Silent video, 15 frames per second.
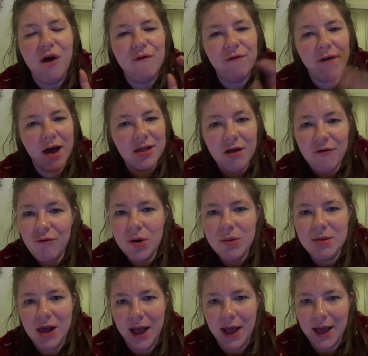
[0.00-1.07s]
first I thought it
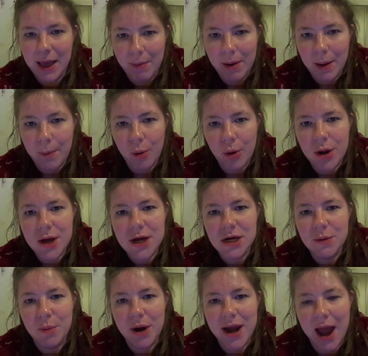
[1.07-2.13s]
was like a gimmick
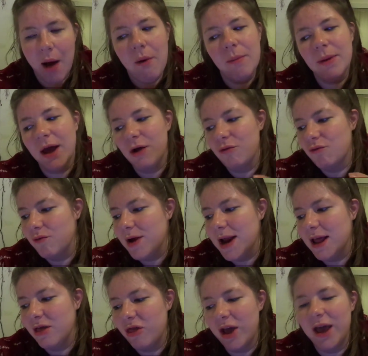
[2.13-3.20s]
product, but now I'm like
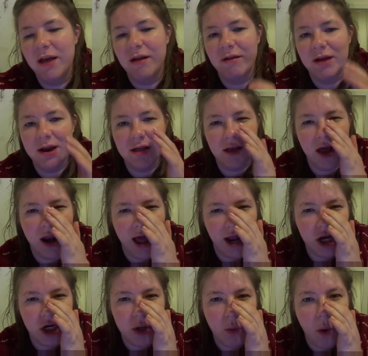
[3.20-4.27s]
really thinking that it's going to
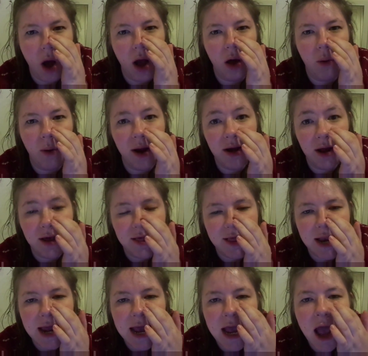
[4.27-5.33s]
actually work quite
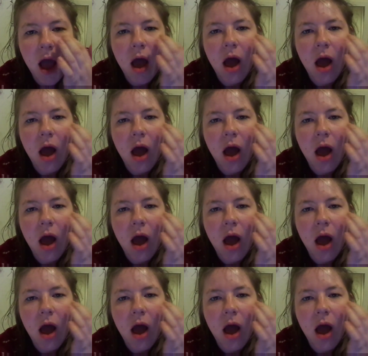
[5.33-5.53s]
nicely.